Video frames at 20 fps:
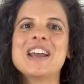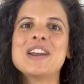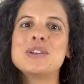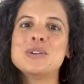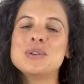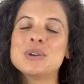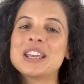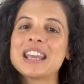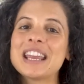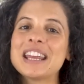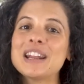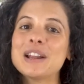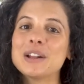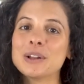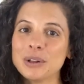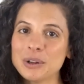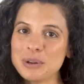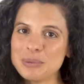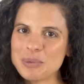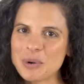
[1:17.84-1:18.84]
You can
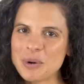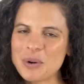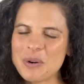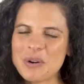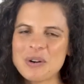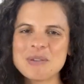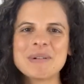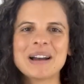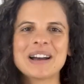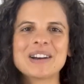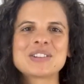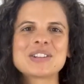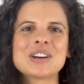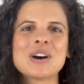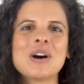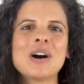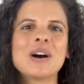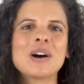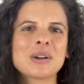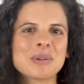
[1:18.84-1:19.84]
learn more about
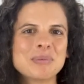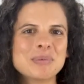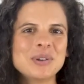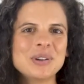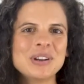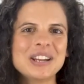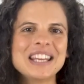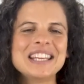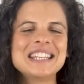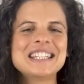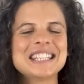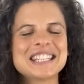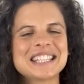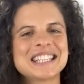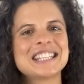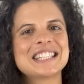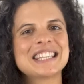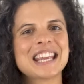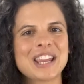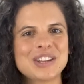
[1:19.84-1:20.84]
our community,
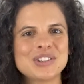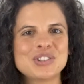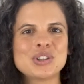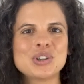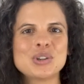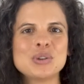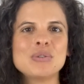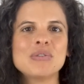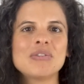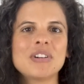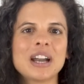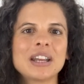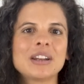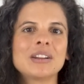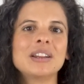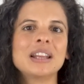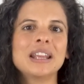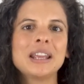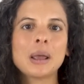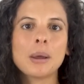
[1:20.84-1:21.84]
Tizzit HQ, via the
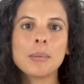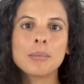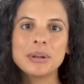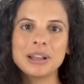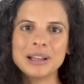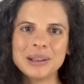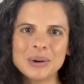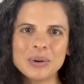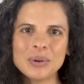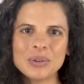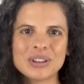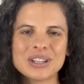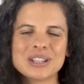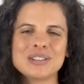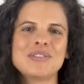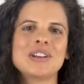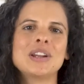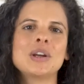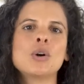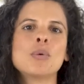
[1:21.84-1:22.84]
link below
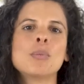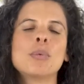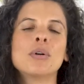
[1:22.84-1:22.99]
this video.